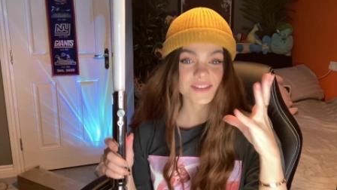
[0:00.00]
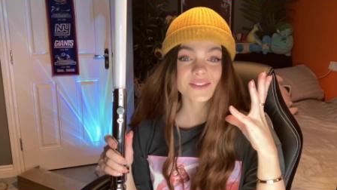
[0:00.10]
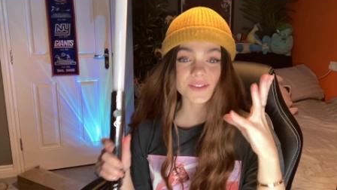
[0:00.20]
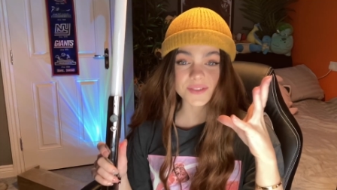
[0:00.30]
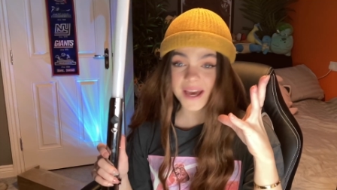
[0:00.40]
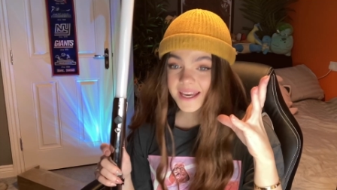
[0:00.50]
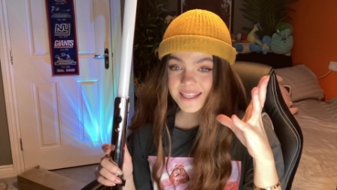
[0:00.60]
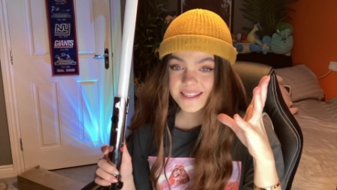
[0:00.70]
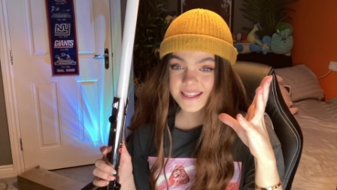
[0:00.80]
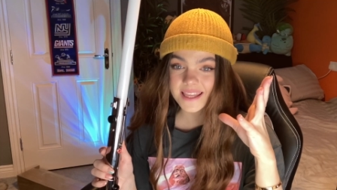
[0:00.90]
So that
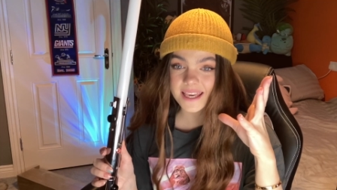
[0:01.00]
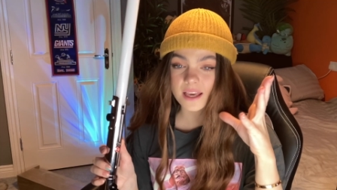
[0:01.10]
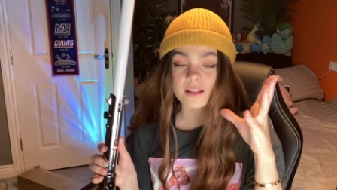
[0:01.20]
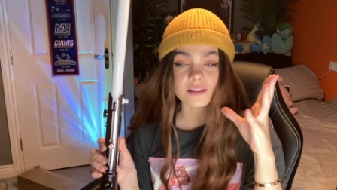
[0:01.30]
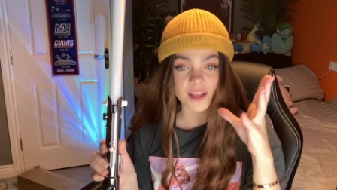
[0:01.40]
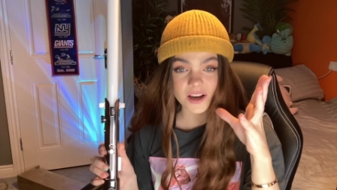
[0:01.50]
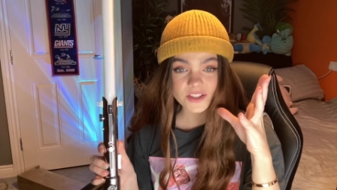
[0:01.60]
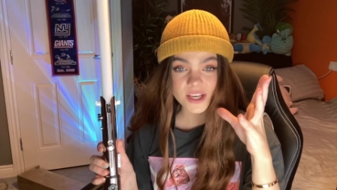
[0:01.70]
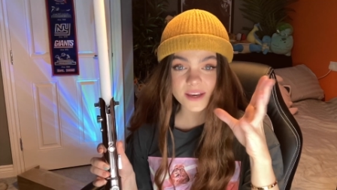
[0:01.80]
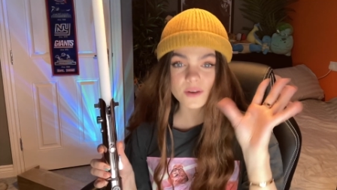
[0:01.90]
is the
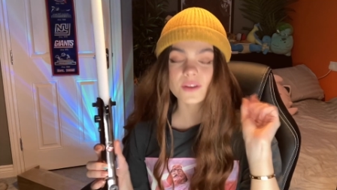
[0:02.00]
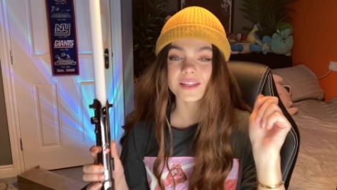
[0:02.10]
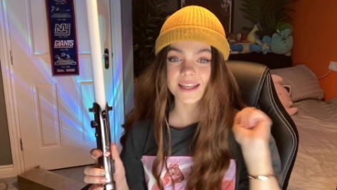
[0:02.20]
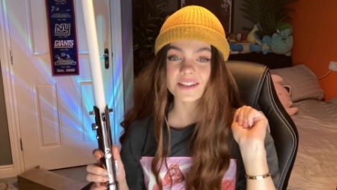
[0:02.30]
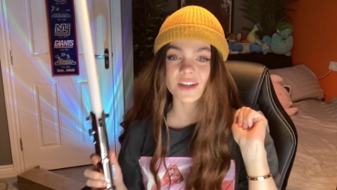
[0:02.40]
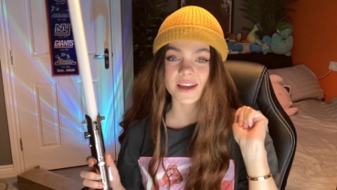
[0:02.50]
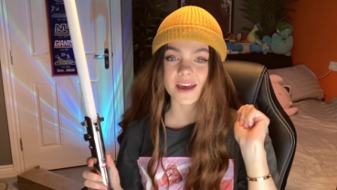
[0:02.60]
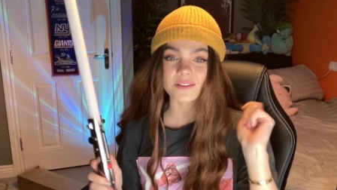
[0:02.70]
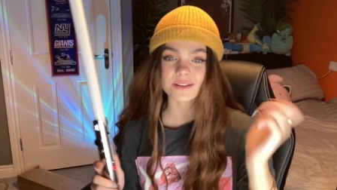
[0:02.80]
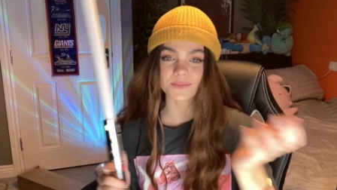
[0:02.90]
larger hilt. Let's check
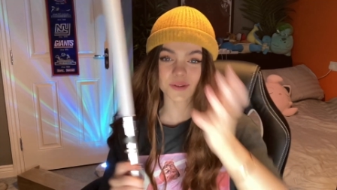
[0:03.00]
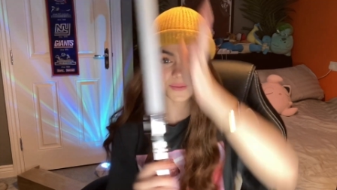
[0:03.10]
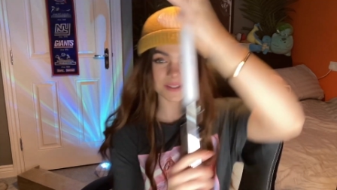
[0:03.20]
out the smaller